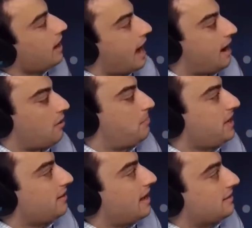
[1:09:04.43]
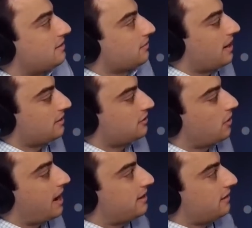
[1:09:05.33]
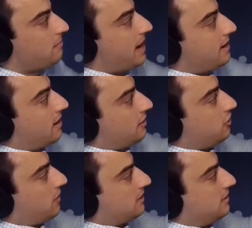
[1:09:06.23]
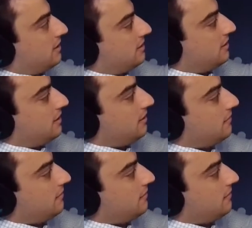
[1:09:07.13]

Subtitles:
I want PLS, right? So I give my USDC